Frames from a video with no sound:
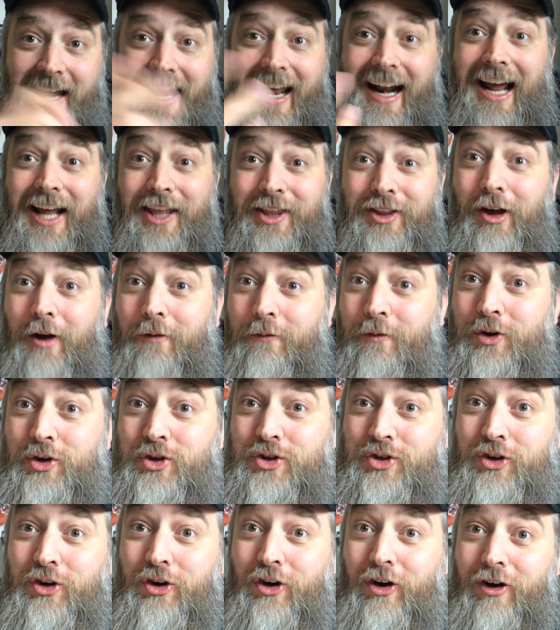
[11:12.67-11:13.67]
and I thought for
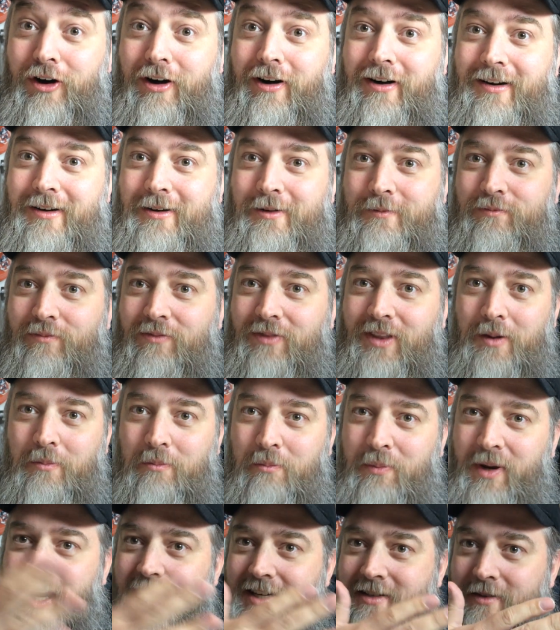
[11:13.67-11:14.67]
sure,
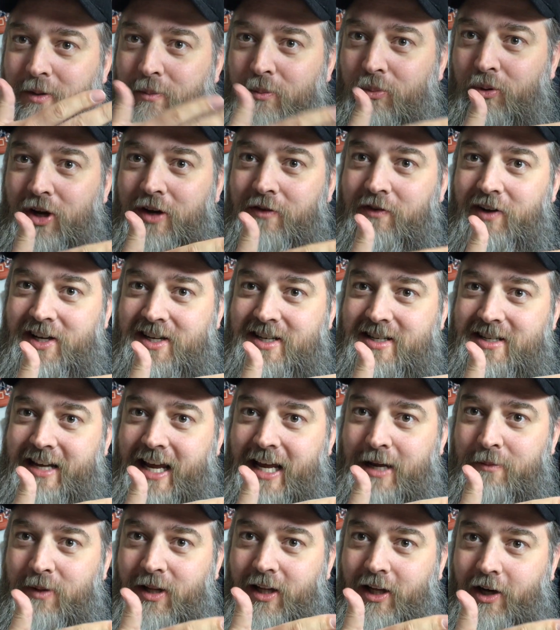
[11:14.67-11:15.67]
because of the previous
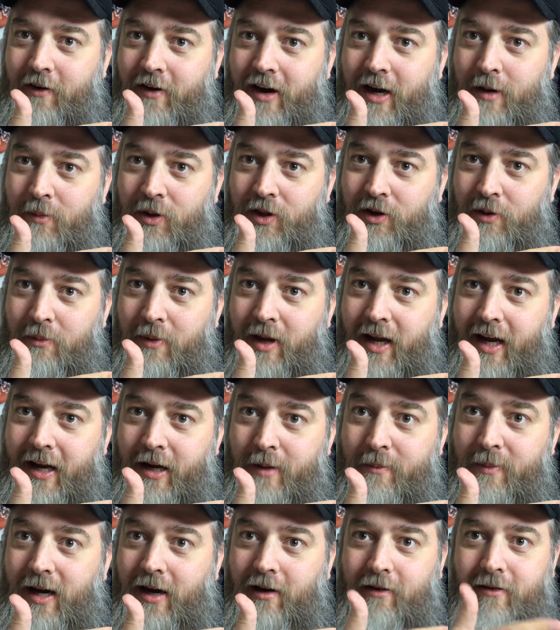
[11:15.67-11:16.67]
statement the grandmother made
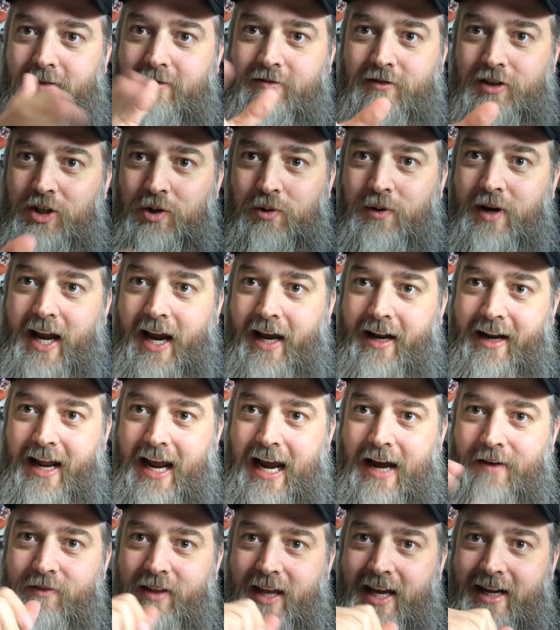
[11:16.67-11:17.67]
about you can't
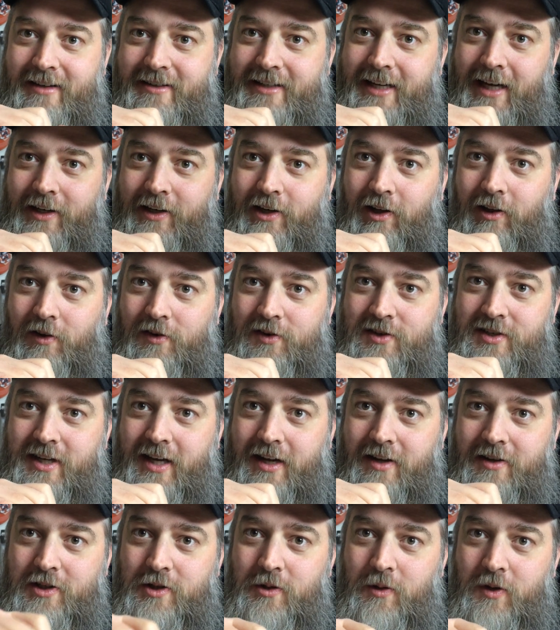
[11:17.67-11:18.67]
have that $10
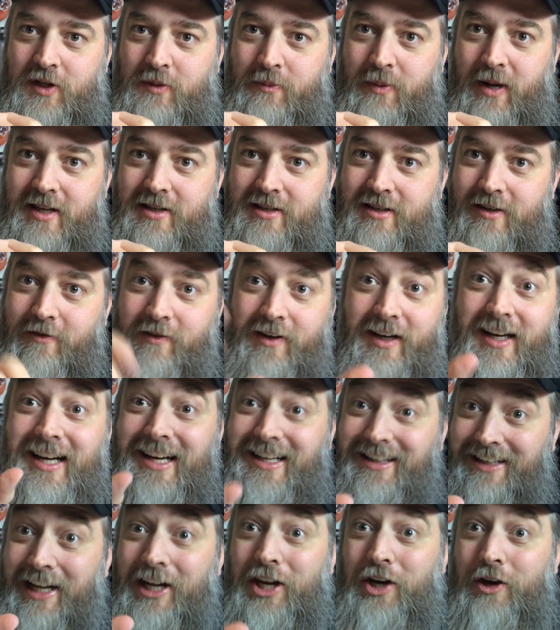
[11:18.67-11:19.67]
set, it's too expensive.
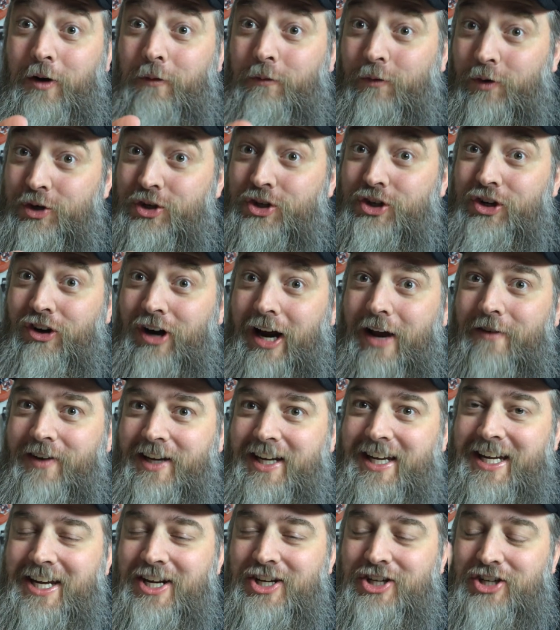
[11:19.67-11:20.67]
That he could for sure have a
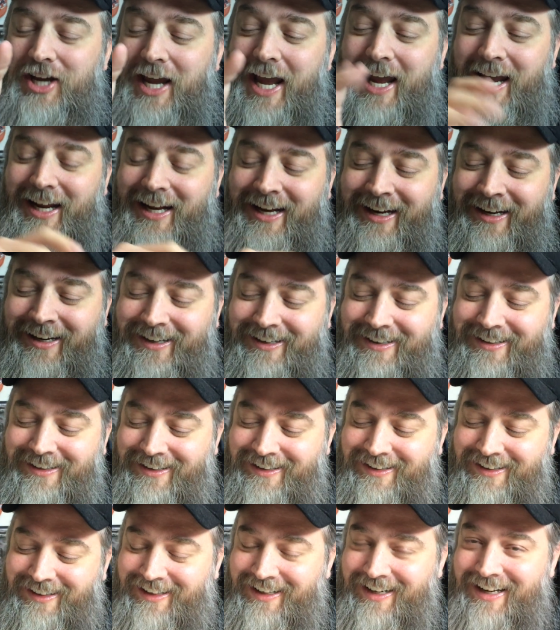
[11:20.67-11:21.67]

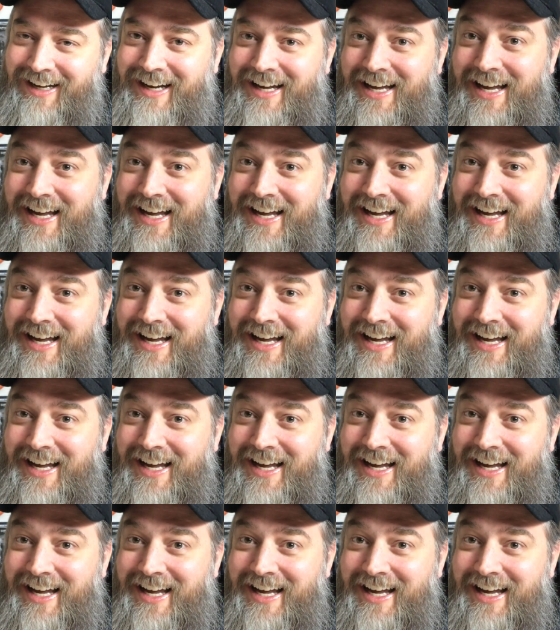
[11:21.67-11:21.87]
keychain.